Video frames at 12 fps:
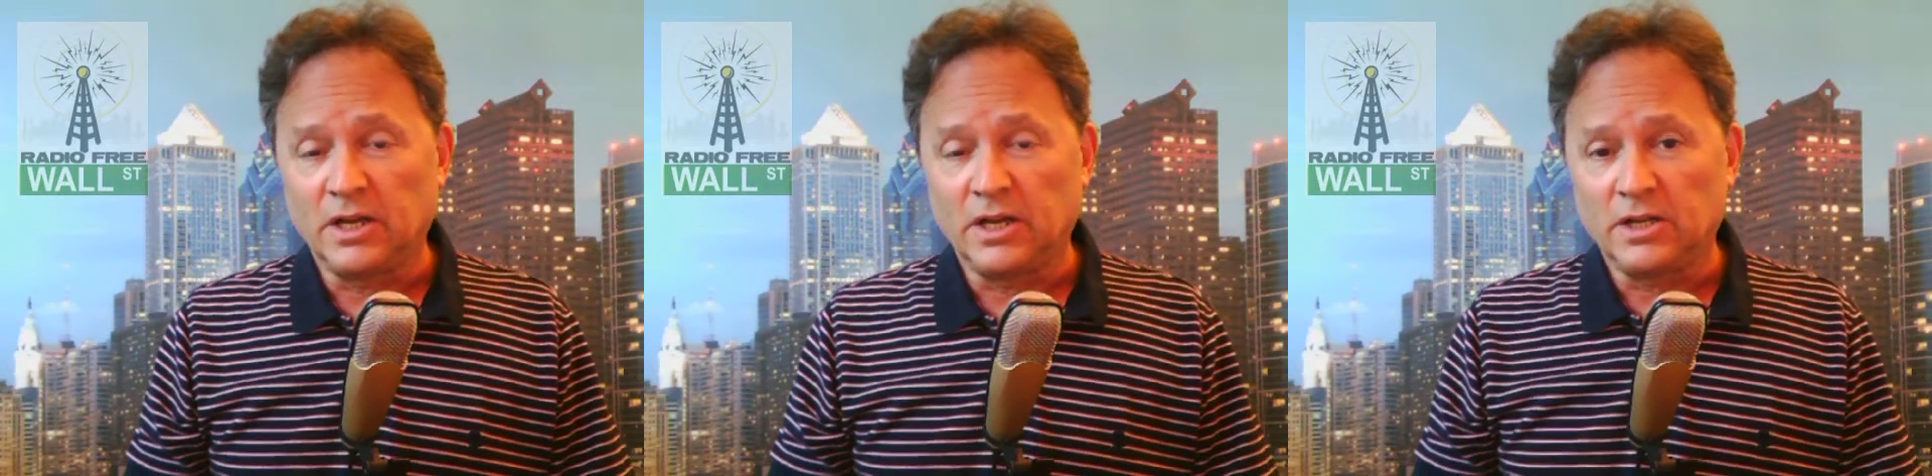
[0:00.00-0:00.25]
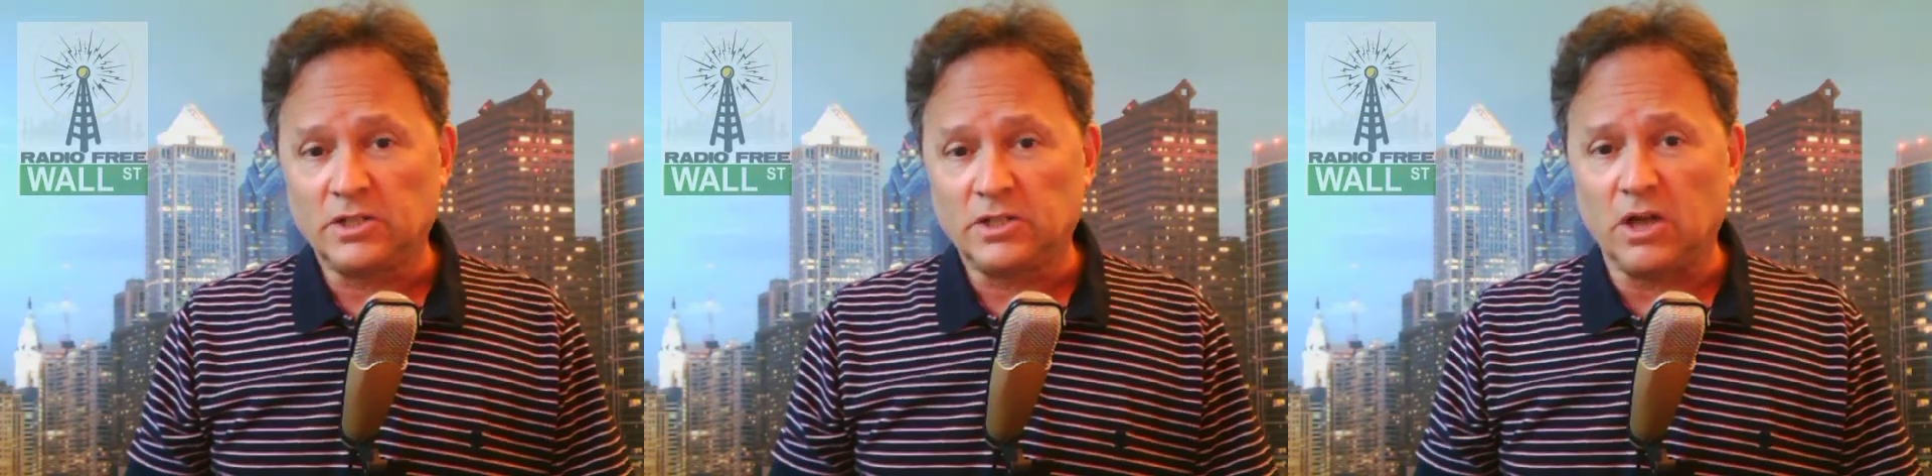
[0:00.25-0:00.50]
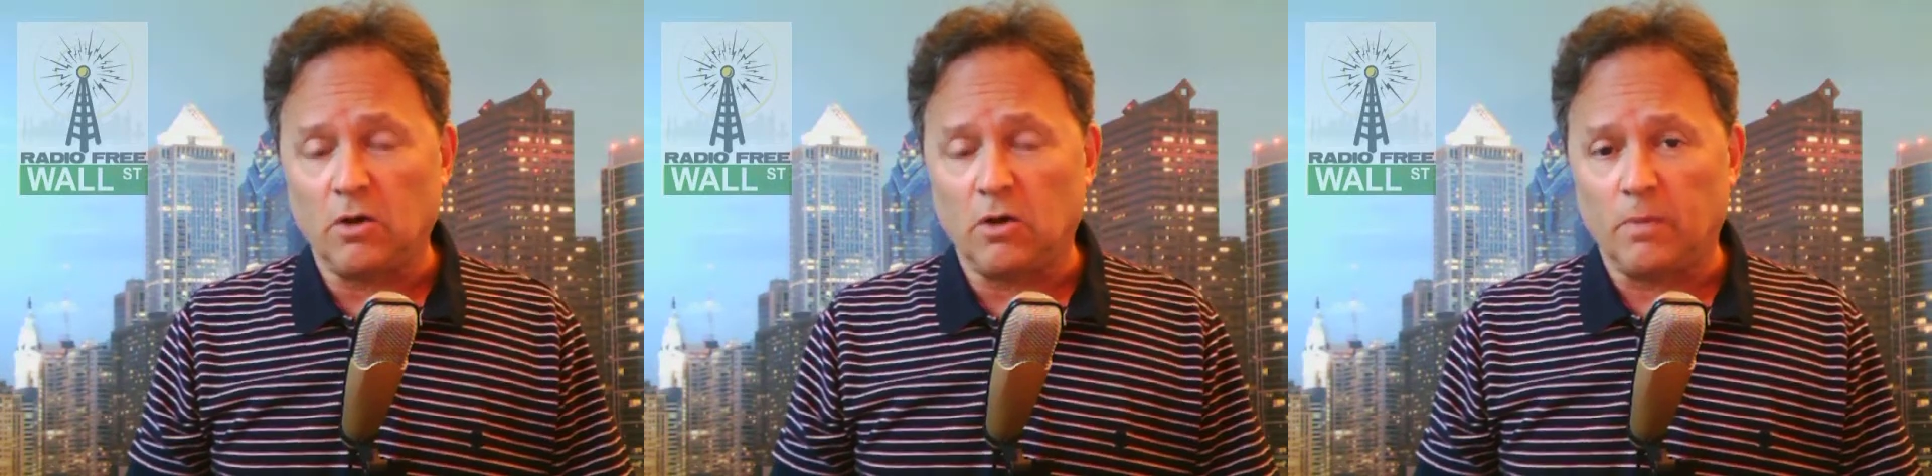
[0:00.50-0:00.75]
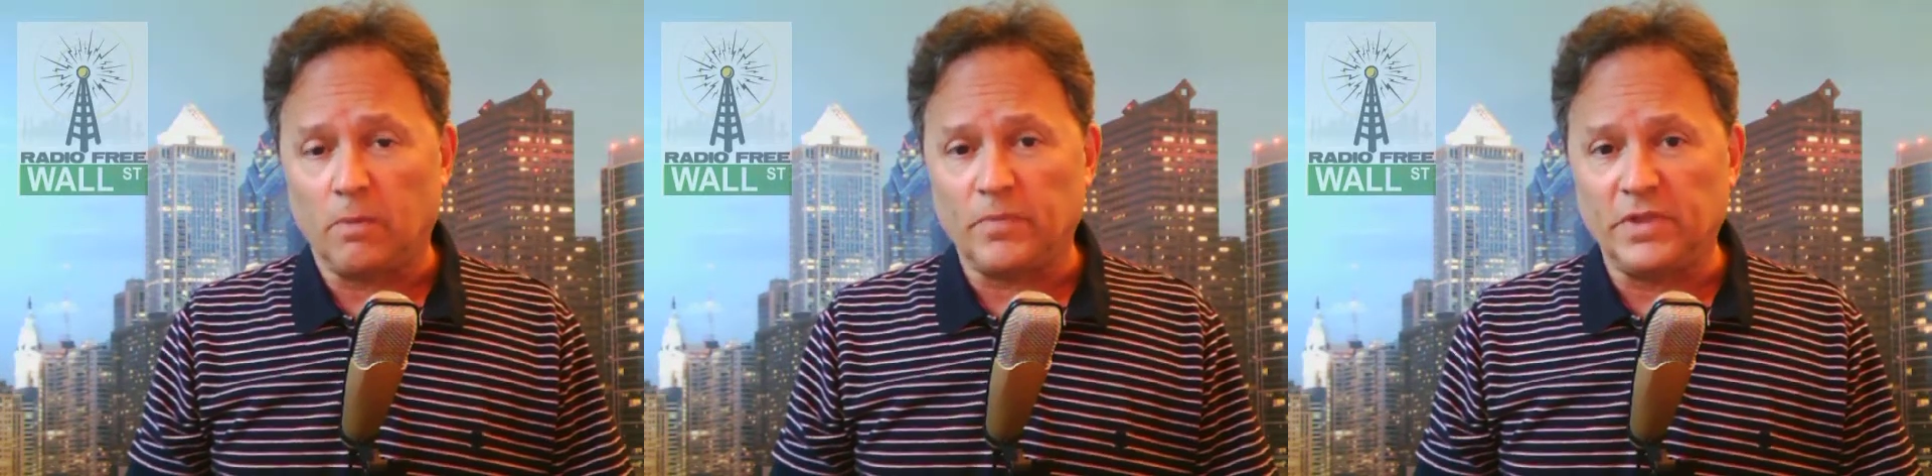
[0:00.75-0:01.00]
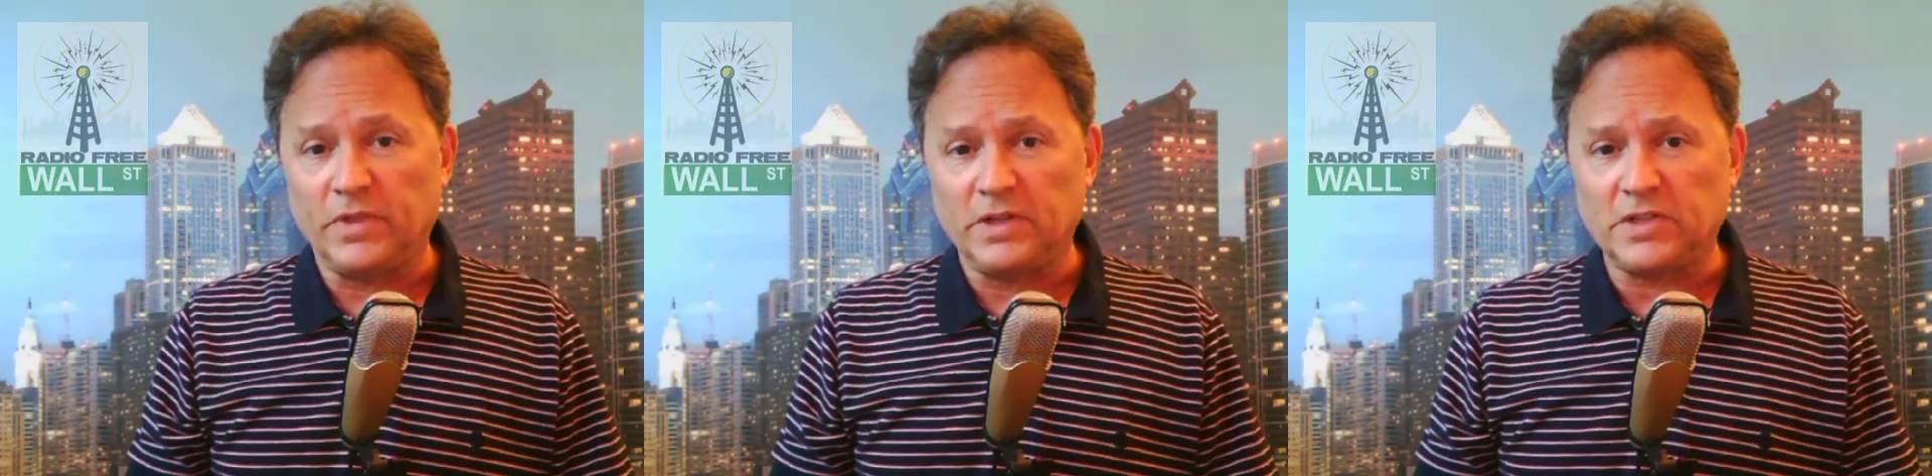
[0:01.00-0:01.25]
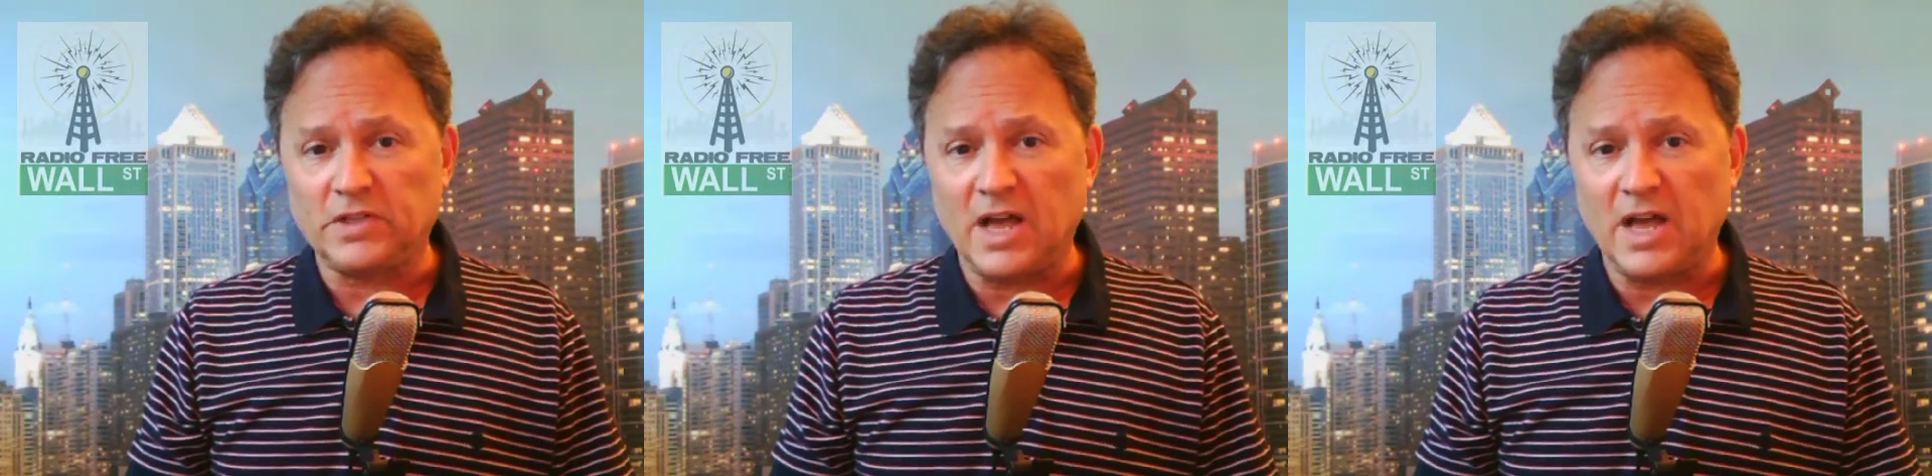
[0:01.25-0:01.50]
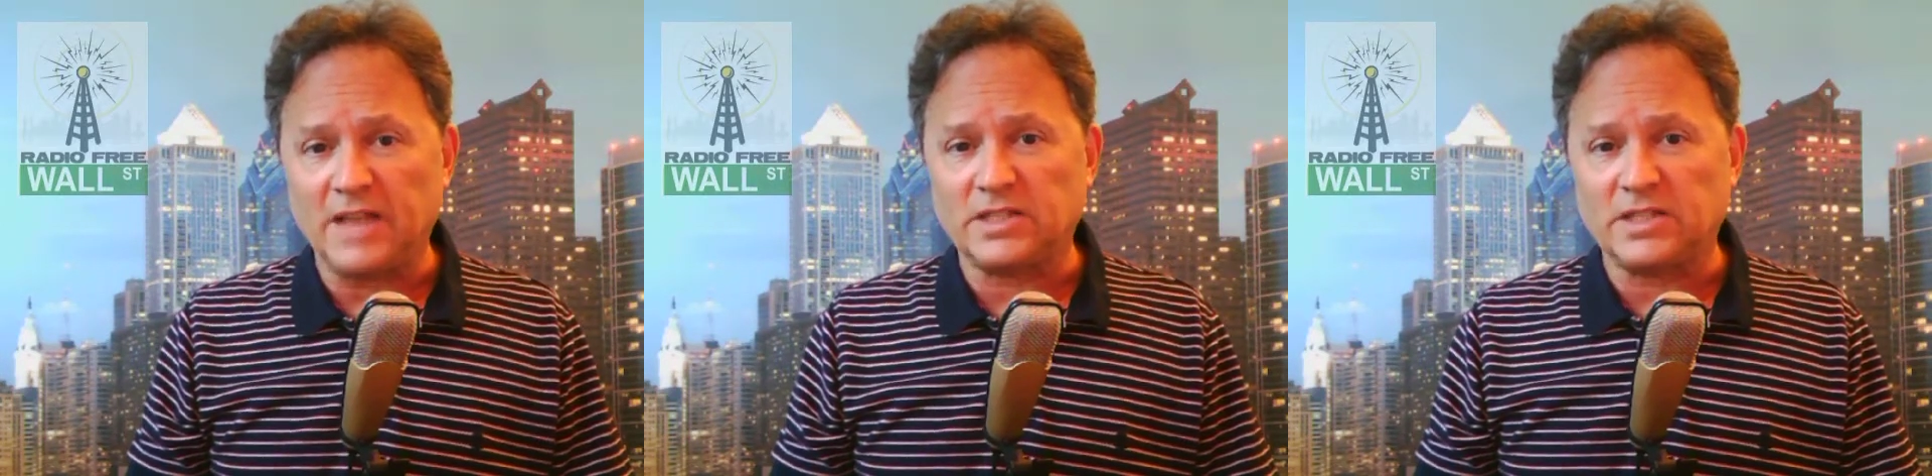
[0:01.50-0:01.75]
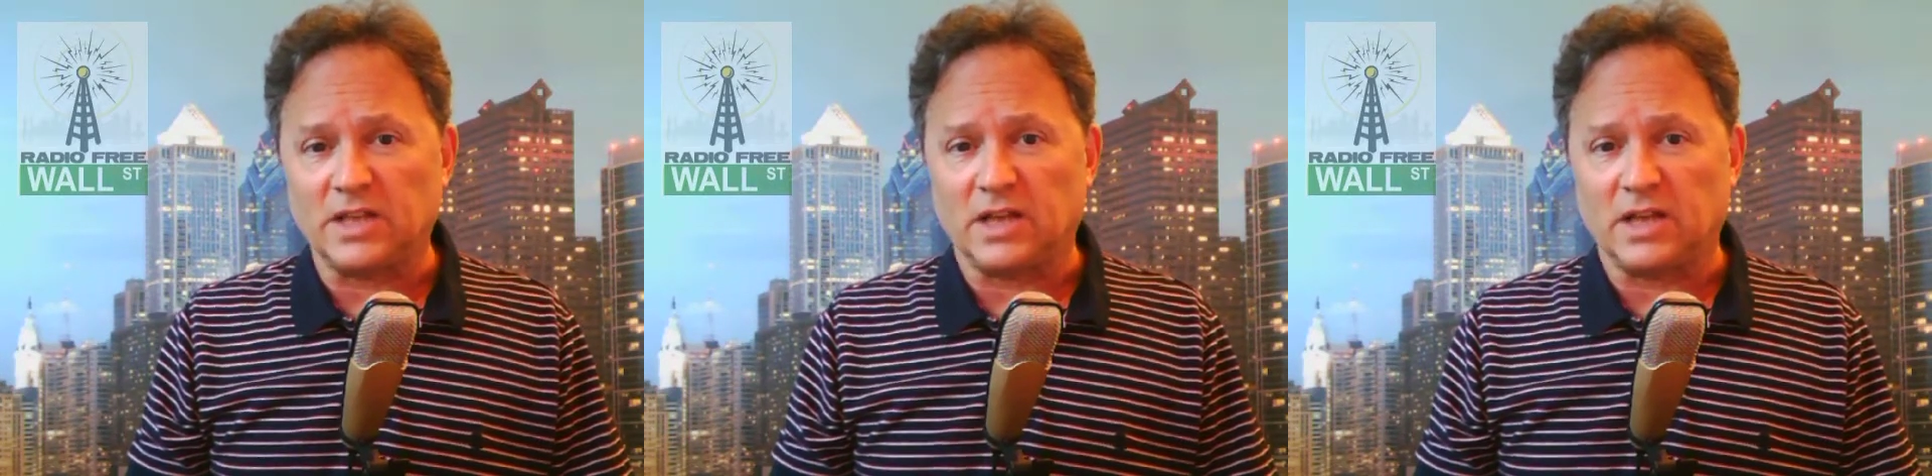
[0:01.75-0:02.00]
So the
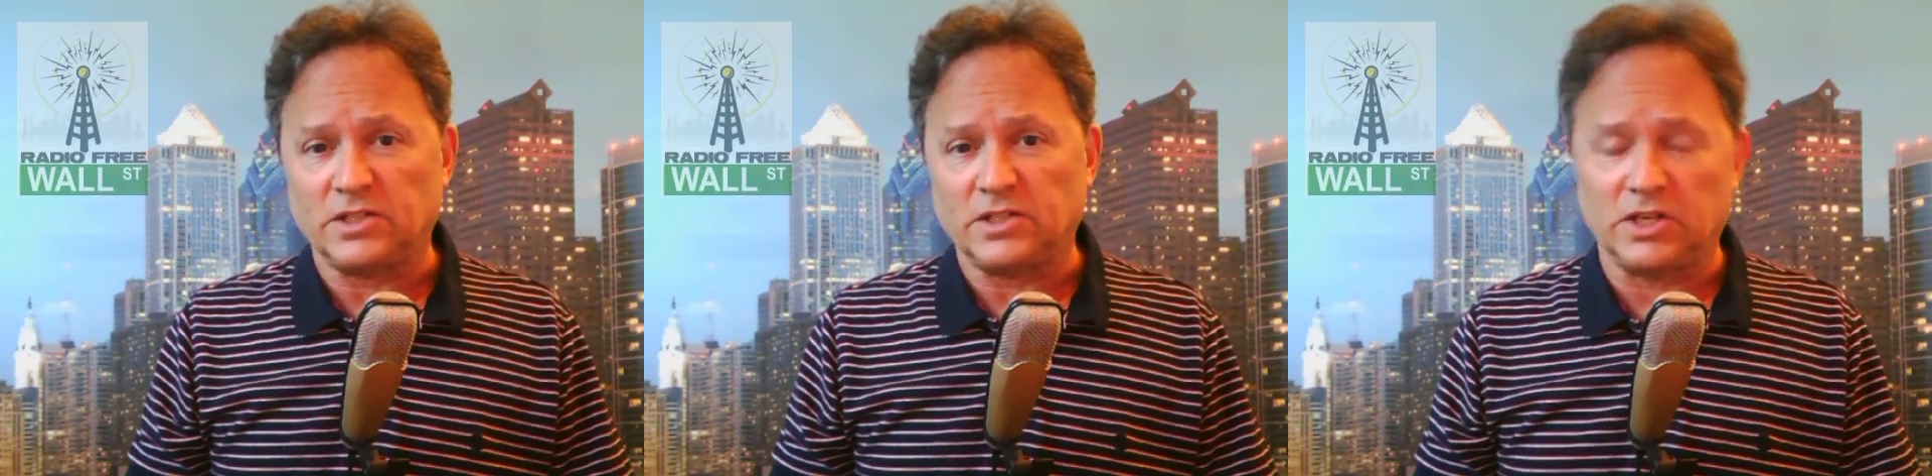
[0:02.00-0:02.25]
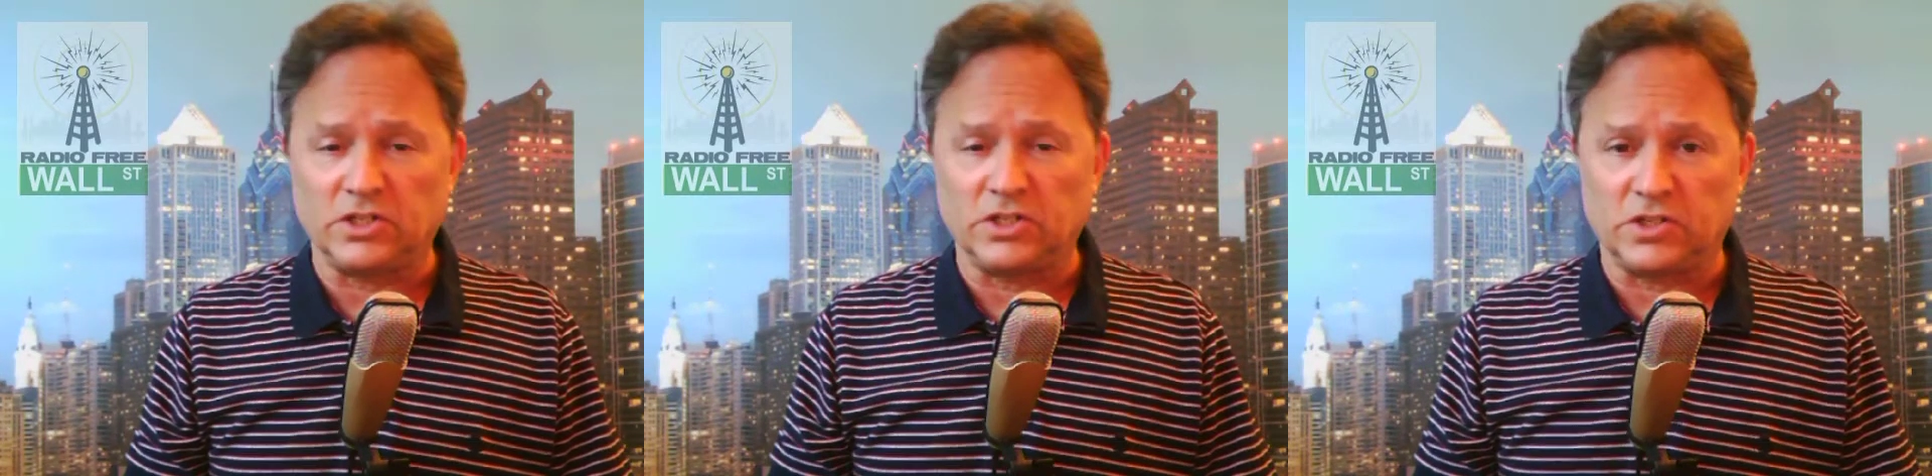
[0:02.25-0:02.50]
signs such